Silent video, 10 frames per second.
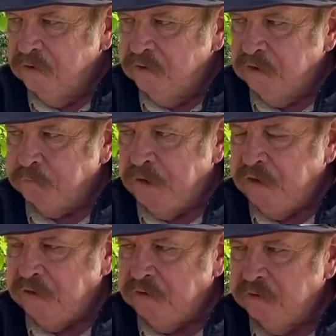get
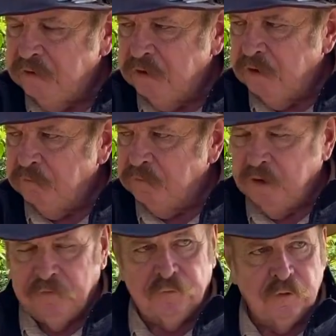paid
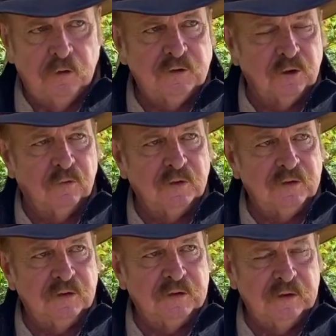there for their
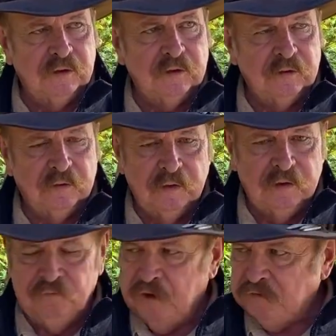services, and then the
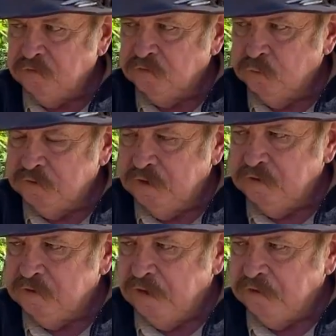investors would then
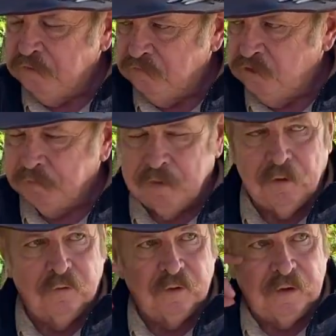ship them
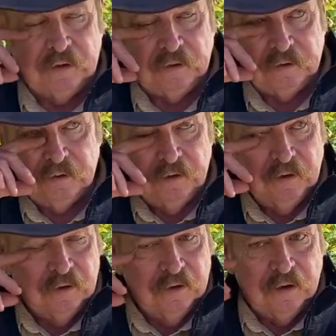over to England
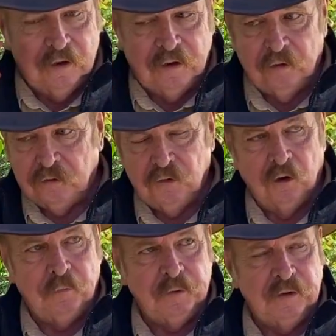or
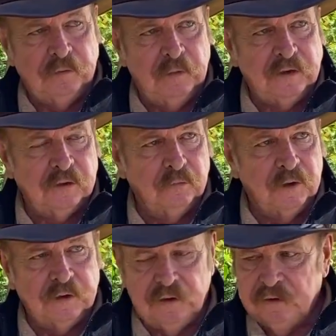Europe and then make their
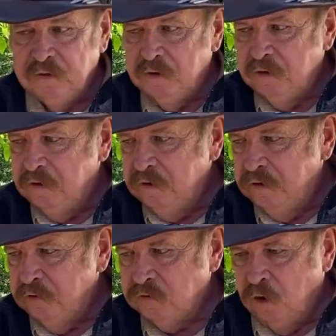money.
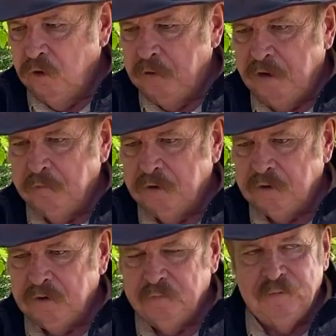It was all about
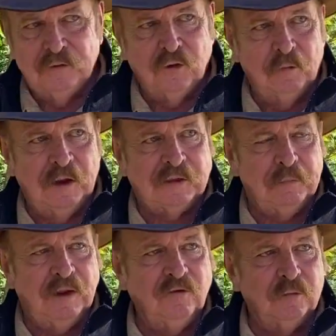money. It was all about the
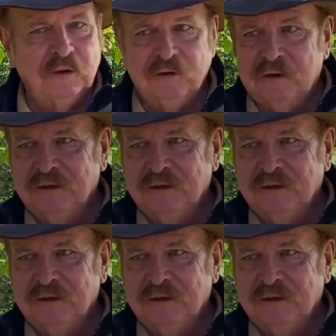Benjamins.